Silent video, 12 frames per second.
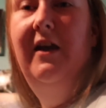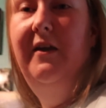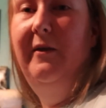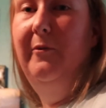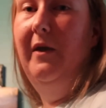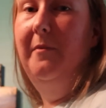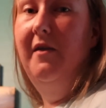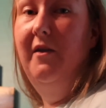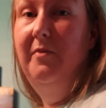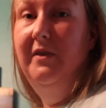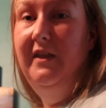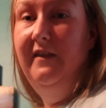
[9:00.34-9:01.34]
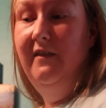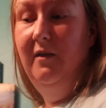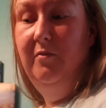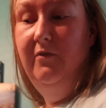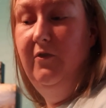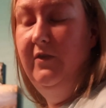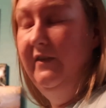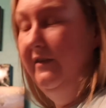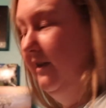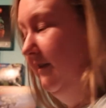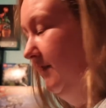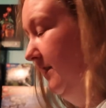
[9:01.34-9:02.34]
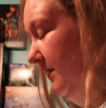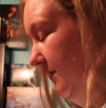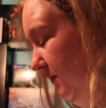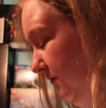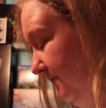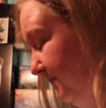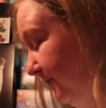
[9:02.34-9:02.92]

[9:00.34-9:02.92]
Alright, well I better put these up before these guys get into them